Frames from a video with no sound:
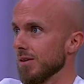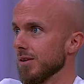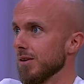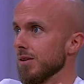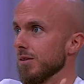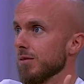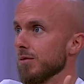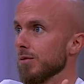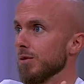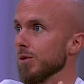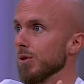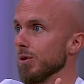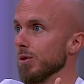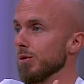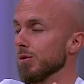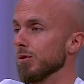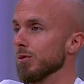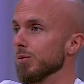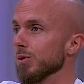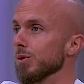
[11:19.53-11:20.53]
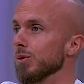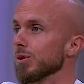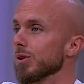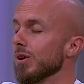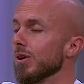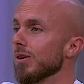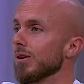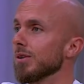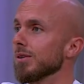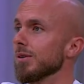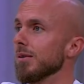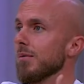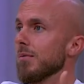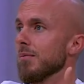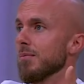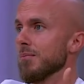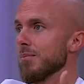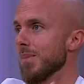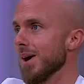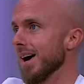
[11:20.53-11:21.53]
for who the world called
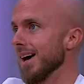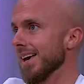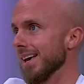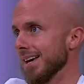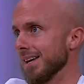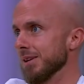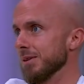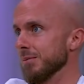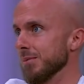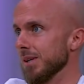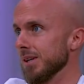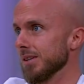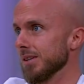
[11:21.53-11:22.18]
my enemies.